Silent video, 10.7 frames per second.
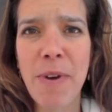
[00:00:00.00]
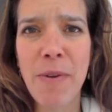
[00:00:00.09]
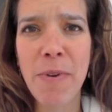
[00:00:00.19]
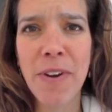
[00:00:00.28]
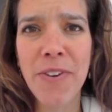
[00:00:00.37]

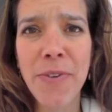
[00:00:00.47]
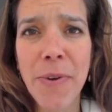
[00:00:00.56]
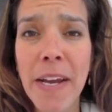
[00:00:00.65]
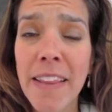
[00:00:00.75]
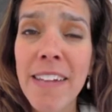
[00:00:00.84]
by what you're
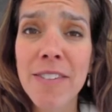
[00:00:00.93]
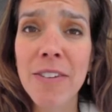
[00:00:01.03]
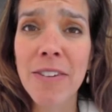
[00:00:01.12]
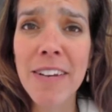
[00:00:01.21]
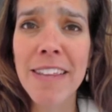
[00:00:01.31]
doing. And that's
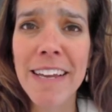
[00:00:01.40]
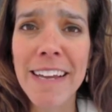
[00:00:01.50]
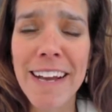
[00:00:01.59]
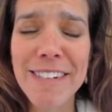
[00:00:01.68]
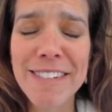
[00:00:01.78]
a good
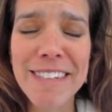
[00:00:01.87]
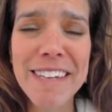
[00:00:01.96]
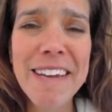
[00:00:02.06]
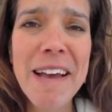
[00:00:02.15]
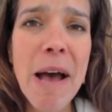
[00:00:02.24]
thing, actually.